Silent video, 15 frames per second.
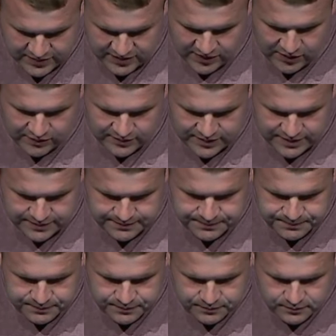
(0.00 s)
Psalms
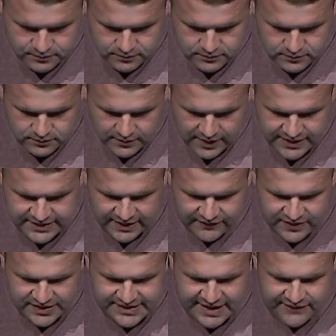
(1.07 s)

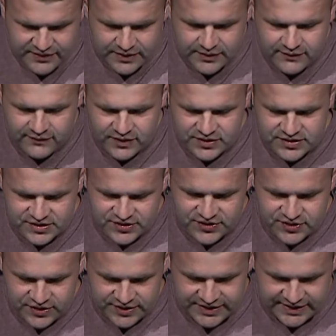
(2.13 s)
77, verses
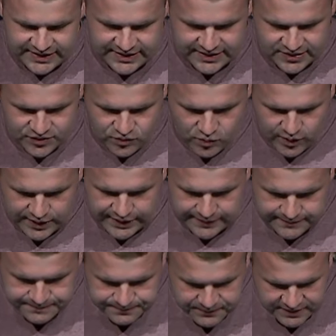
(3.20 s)
13 and 20.
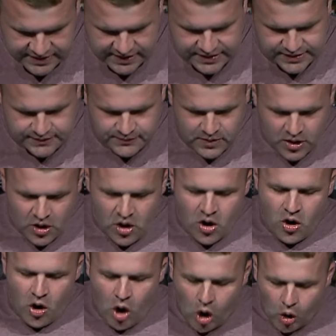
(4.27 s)
It says,
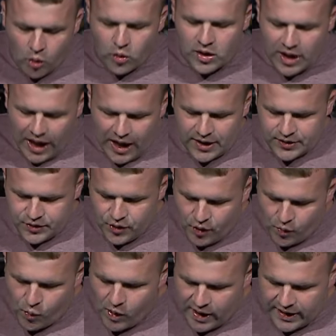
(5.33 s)
O God,
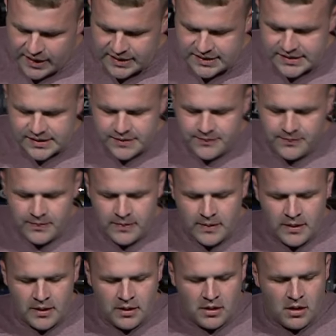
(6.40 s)
your ways
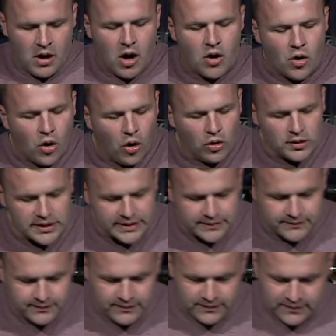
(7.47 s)
are
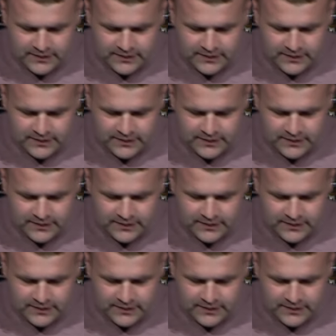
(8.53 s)
holy.